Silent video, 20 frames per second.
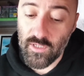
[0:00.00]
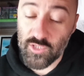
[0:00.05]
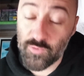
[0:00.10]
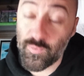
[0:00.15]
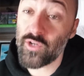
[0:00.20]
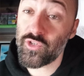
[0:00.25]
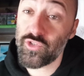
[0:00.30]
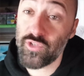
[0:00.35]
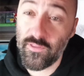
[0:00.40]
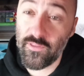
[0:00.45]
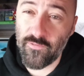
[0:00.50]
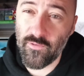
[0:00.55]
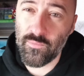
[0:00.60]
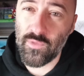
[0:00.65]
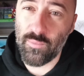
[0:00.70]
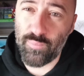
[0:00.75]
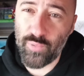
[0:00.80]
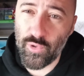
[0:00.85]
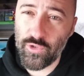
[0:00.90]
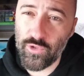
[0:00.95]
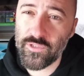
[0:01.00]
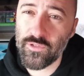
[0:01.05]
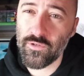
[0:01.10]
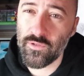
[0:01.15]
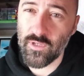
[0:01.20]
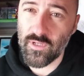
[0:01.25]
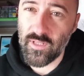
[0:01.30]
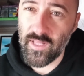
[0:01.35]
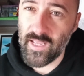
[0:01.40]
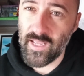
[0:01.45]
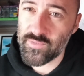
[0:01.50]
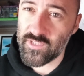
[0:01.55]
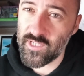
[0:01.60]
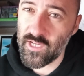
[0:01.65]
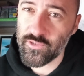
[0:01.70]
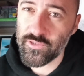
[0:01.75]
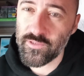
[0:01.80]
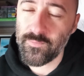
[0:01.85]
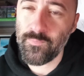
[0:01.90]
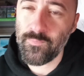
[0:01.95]
especially from the booster and the clamp
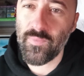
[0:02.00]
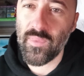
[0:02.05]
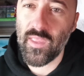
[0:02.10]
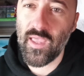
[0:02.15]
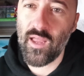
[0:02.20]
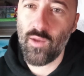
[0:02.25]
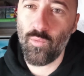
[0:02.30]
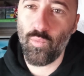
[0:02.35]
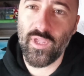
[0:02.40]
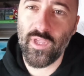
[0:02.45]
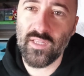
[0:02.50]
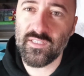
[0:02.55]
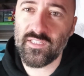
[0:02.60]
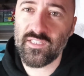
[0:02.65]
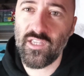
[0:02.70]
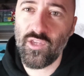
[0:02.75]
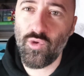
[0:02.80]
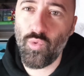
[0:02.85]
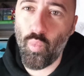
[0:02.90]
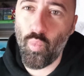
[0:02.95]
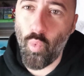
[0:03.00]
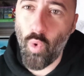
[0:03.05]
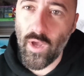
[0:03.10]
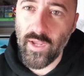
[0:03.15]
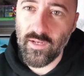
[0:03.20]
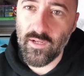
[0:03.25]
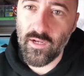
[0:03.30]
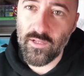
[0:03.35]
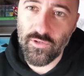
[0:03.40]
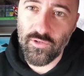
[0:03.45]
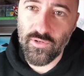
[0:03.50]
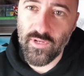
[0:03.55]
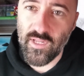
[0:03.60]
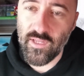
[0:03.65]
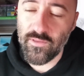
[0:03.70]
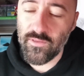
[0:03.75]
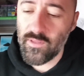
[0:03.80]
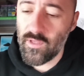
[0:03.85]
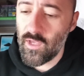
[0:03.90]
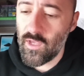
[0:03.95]
section, and we can see white
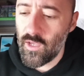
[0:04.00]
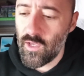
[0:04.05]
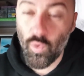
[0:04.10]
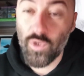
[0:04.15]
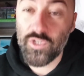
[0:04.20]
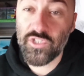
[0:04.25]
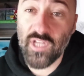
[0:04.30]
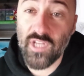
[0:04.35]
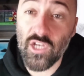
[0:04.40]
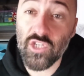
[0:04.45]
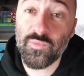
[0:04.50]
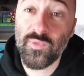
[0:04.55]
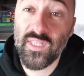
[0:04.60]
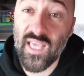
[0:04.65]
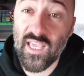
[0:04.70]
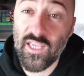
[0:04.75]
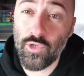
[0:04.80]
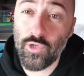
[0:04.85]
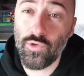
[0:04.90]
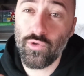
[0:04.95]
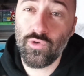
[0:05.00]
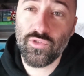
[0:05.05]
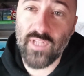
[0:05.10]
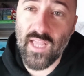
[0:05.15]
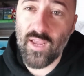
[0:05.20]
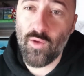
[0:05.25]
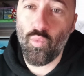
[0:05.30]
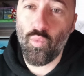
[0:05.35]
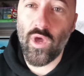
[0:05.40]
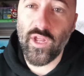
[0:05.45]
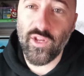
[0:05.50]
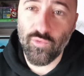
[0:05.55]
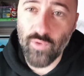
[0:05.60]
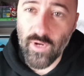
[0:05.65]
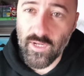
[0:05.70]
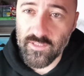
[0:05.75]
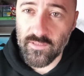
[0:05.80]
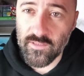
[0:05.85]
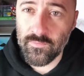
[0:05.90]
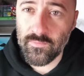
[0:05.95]
underneath, which tells me they used a white
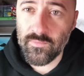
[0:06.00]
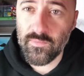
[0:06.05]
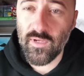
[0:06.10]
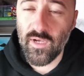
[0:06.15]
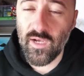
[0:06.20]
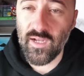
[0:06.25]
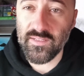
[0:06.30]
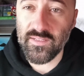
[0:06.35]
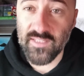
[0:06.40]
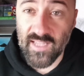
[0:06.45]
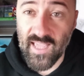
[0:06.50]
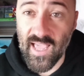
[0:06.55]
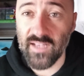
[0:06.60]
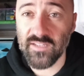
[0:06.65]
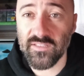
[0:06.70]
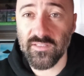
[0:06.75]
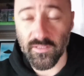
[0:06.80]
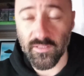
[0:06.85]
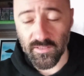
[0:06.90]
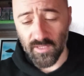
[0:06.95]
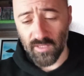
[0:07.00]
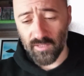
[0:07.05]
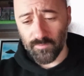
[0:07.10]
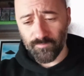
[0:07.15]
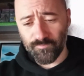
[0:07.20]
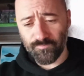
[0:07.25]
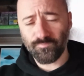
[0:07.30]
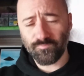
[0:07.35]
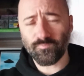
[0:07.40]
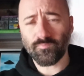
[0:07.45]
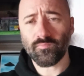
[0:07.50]
resin to cast this thing.